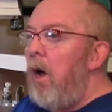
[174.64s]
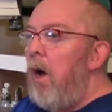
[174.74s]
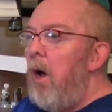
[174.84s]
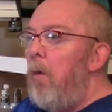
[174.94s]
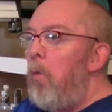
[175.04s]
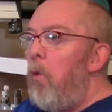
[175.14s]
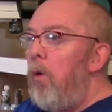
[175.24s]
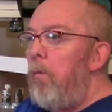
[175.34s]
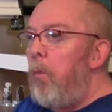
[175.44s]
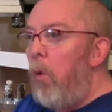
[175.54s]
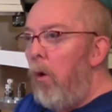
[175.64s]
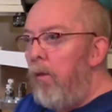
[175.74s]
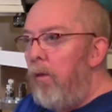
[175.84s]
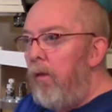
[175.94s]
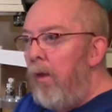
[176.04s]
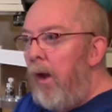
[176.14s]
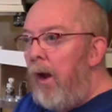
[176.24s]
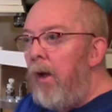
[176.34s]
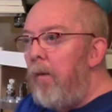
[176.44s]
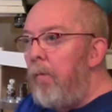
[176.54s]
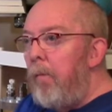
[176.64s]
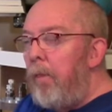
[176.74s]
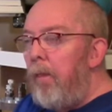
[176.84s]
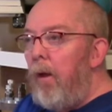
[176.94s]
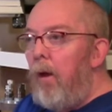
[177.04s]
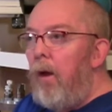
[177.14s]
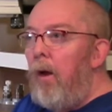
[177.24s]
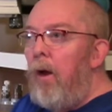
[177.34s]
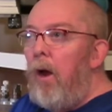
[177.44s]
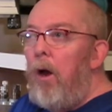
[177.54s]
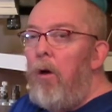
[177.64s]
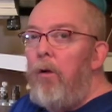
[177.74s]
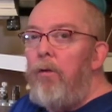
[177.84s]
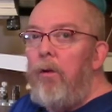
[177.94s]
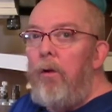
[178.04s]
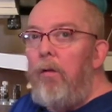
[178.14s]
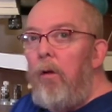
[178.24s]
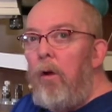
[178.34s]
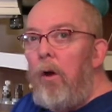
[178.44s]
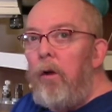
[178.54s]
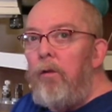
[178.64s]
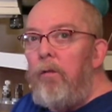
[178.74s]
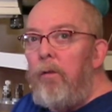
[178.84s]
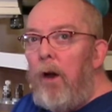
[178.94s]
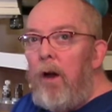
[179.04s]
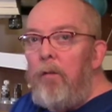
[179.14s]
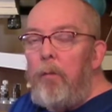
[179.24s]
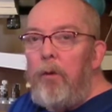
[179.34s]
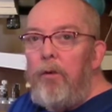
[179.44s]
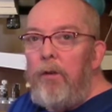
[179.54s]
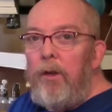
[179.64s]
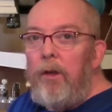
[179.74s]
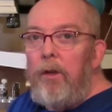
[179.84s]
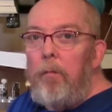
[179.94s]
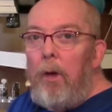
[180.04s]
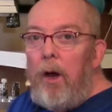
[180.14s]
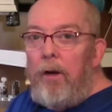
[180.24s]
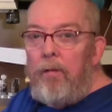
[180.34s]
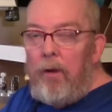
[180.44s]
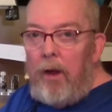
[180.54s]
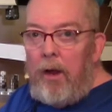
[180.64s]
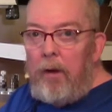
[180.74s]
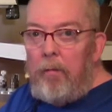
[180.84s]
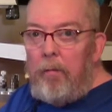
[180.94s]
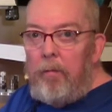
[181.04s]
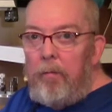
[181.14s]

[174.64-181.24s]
More important than that, I also have lost 5% body fat,